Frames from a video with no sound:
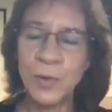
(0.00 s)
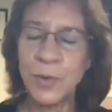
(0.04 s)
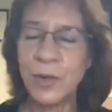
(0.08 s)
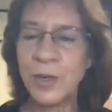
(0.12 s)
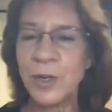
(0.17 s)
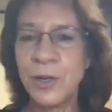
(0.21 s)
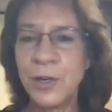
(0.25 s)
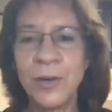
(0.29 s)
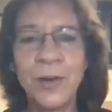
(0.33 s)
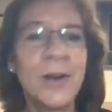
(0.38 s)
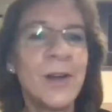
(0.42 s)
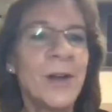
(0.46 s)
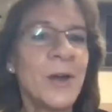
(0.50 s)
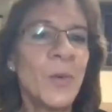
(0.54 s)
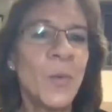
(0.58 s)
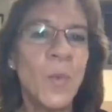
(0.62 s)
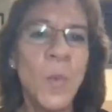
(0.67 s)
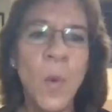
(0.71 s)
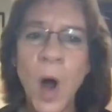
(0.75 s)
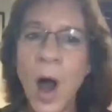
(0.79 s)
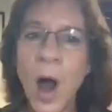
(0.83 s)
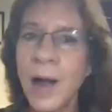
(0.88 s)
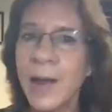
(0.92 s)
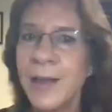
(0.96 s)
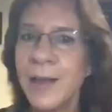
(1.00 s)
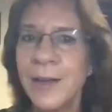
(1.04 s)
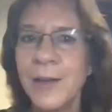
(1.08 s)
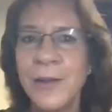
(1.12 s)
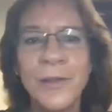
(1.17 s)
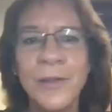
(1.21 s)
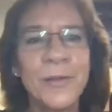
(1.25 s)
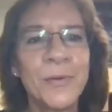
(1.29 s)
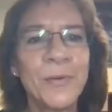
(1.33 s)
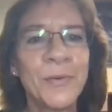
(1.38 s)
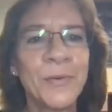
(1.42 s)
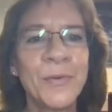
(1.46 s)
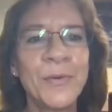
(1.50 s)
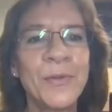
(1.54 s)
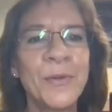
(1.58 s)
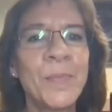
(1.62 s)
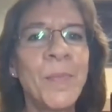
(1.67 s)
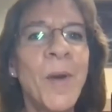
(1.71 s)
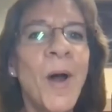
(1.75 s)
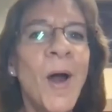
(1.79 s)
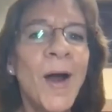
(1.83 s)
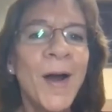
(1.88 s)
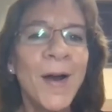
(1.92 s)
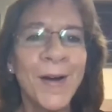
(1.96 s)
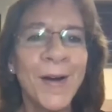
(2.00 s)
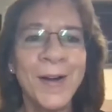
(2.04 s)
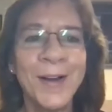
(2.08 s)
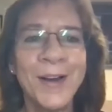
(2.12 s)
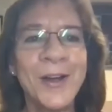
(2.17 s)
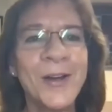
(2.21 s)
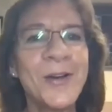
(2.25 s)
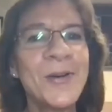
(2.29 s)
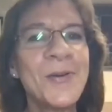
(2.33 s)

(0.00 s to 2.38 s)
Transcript: when you're walking through the park,